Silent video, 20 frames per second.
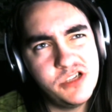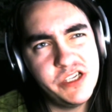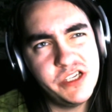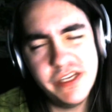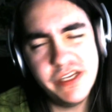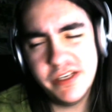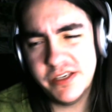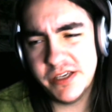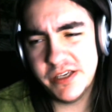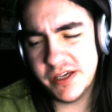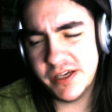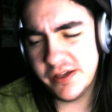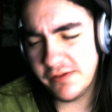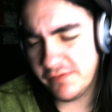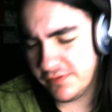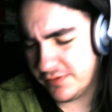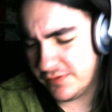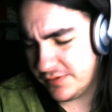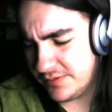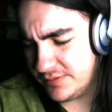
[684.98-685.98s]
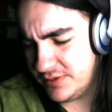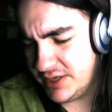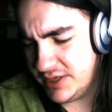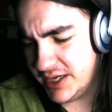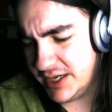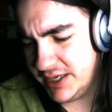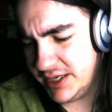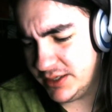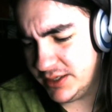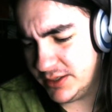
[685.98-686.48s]
8.5,
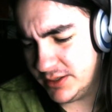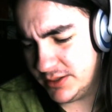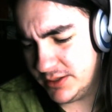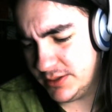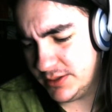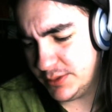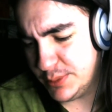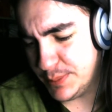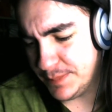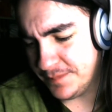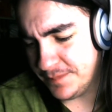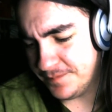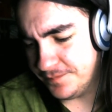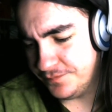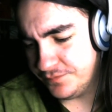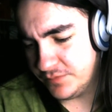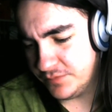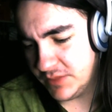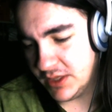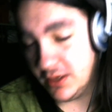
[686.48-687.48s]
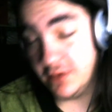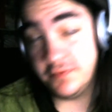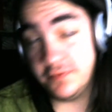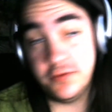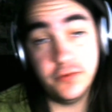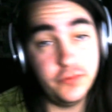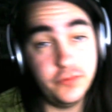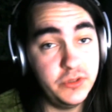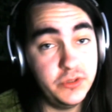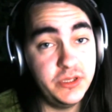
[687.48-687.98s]
9. If
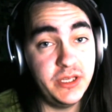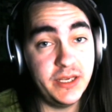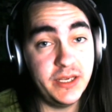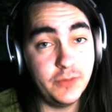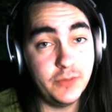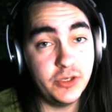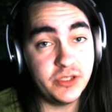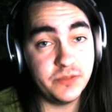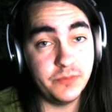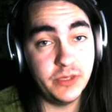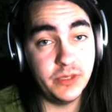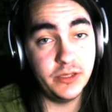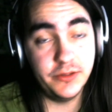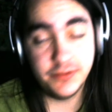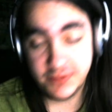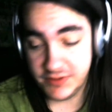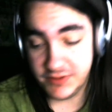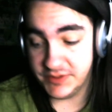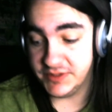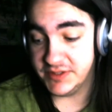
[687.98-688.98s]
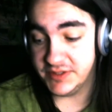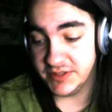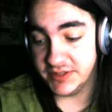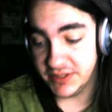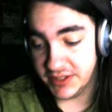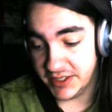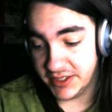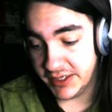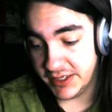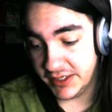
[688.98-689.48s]
you really like marshmallows, this is a
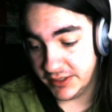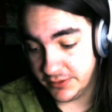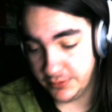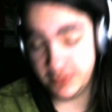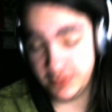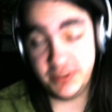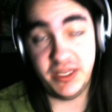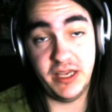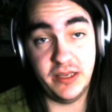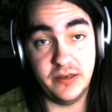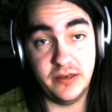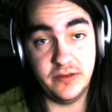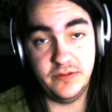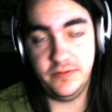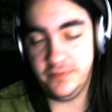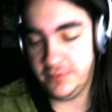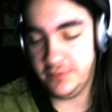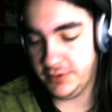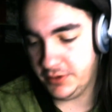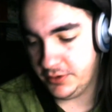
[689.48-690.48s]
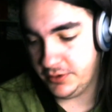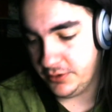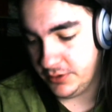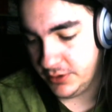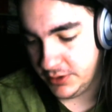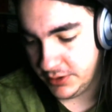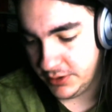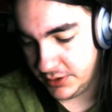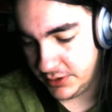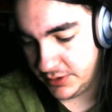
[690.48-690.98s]
9 or 10 for you.
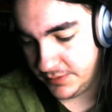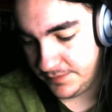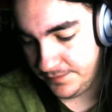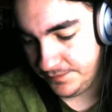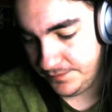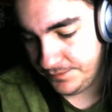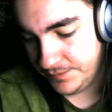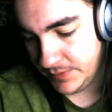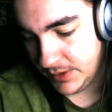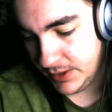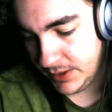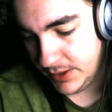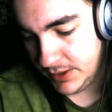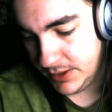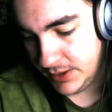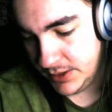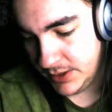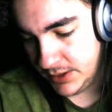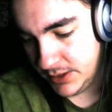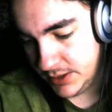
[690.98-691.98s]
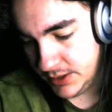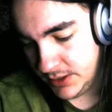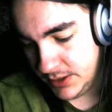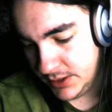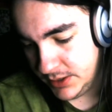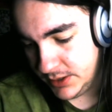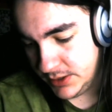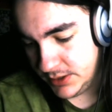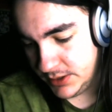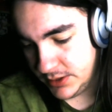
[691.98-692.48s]
Um,
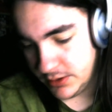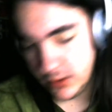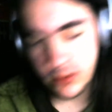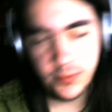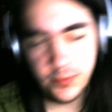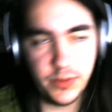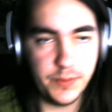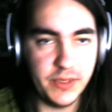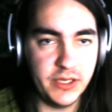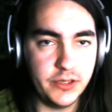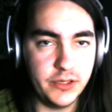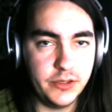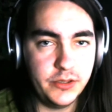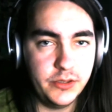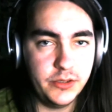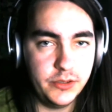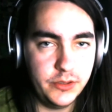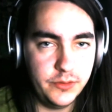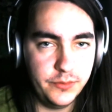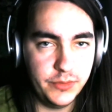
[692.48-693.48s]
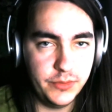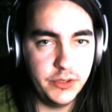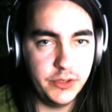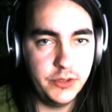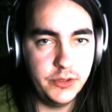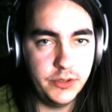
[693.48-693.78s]
could be better, but